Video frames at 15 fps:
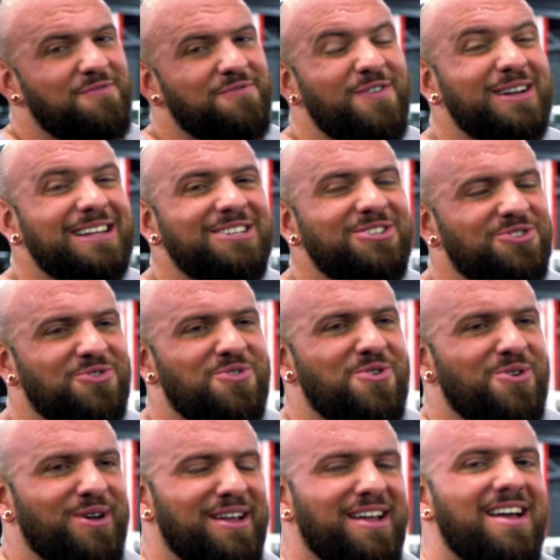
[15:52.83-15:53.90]
Funny
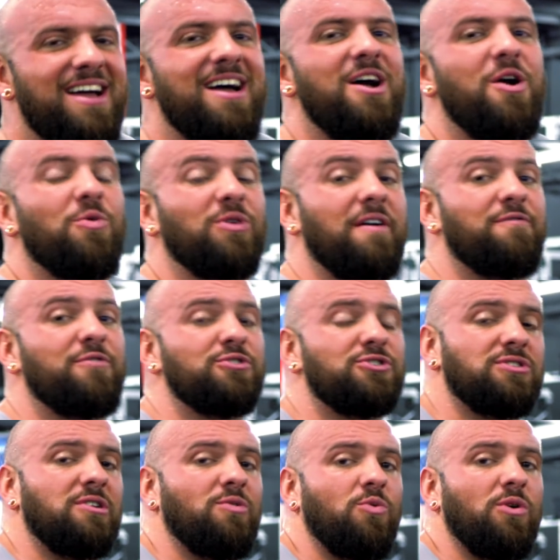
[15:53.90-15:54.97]
story. When I first
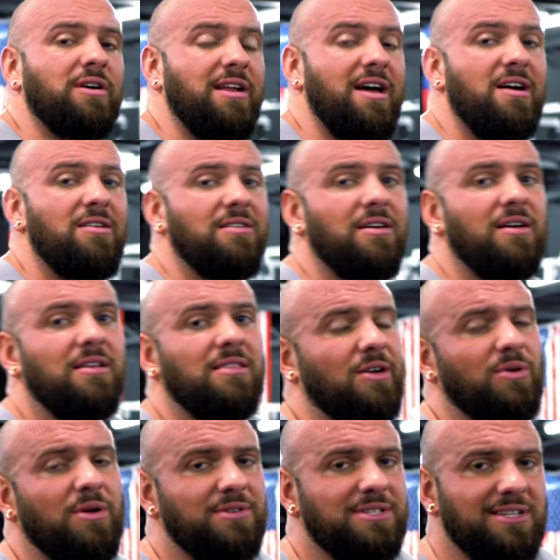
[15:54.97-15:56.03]
started working out,
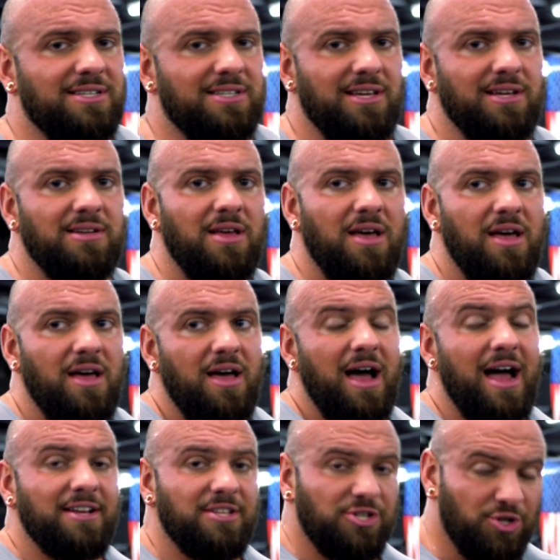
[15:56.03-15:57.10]
like when I was 16,
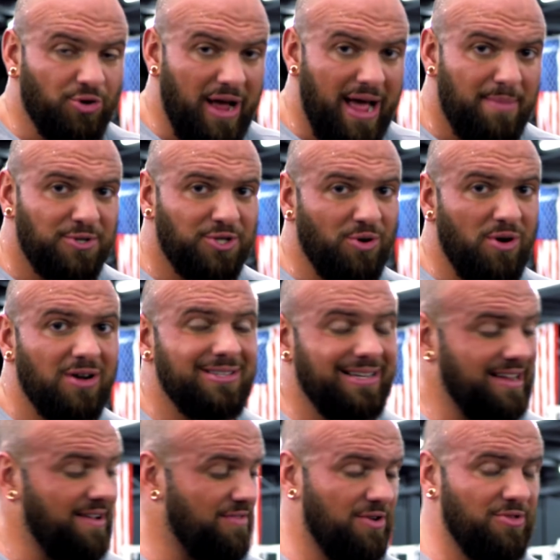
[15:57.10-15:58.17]
I did trap shrugs
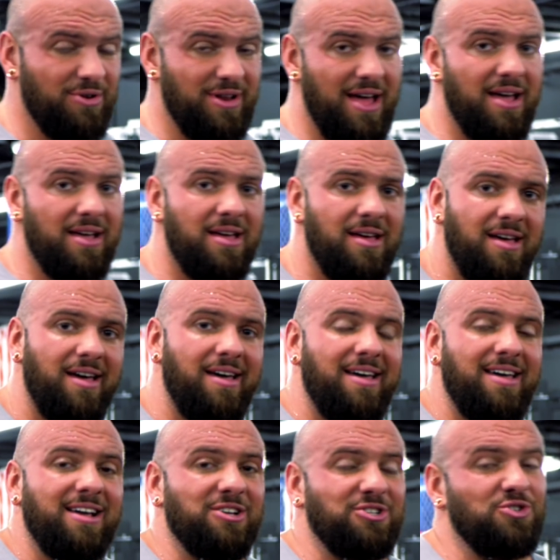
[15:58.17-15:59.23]
like every other day.
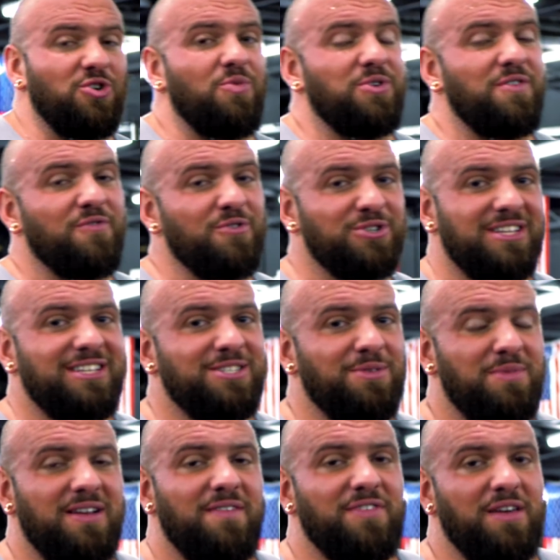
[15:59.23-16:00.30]
Because you know, when you first see
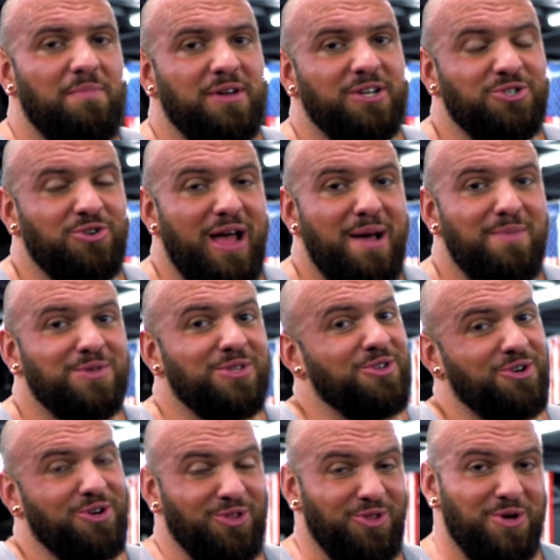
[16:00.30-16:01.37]
somebody, if they have big traps and
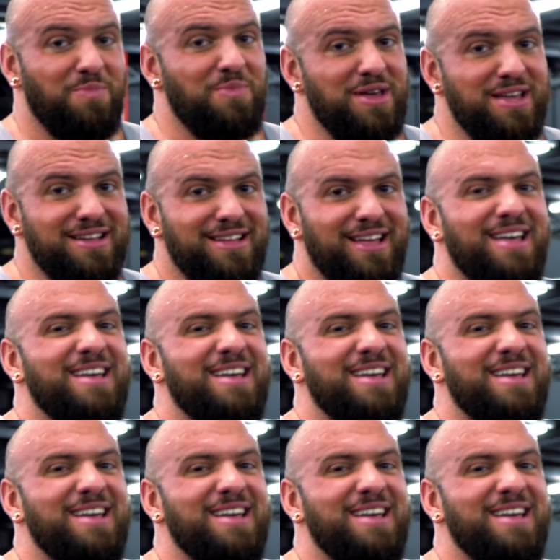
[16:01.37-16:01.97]
they're gonna look big.